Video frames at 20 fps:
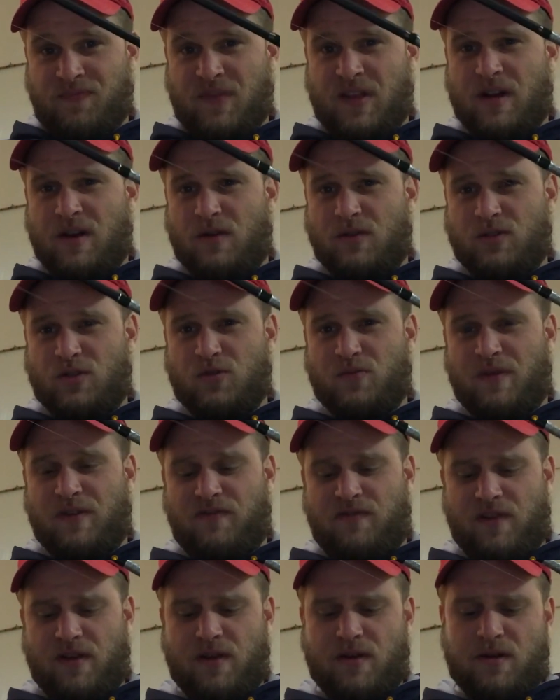and I'll use my
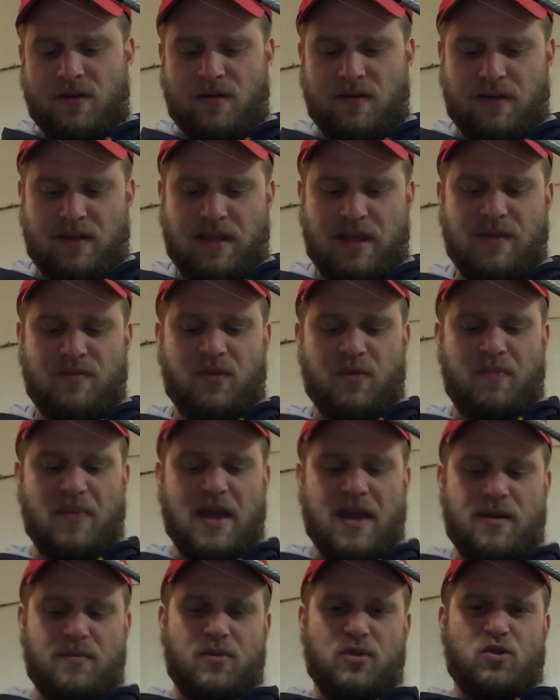finger, keep the
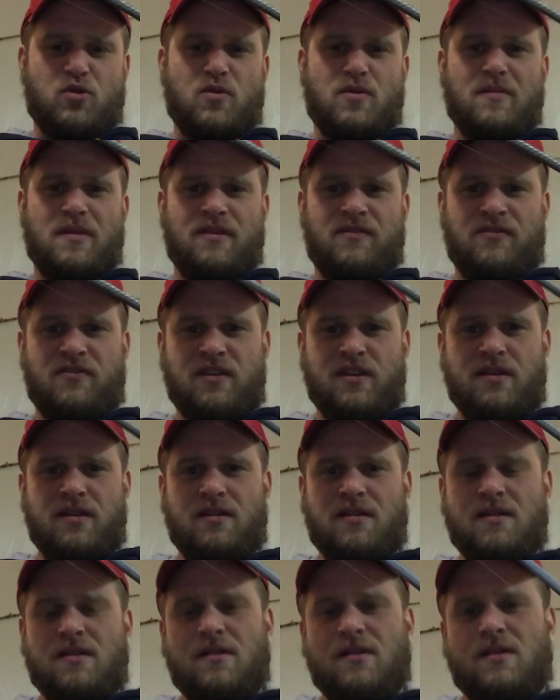pen between my
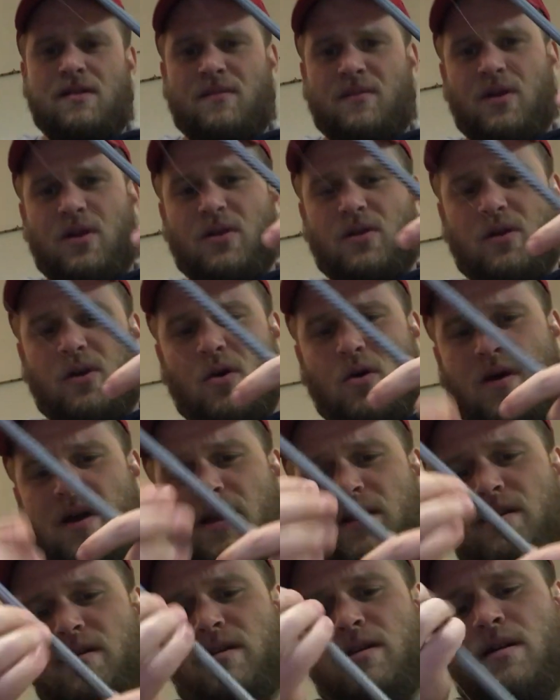feet. I'm going to go
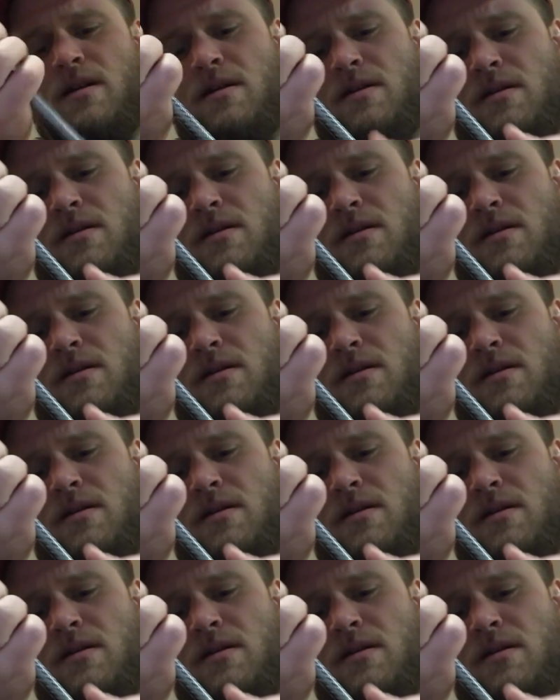ahead and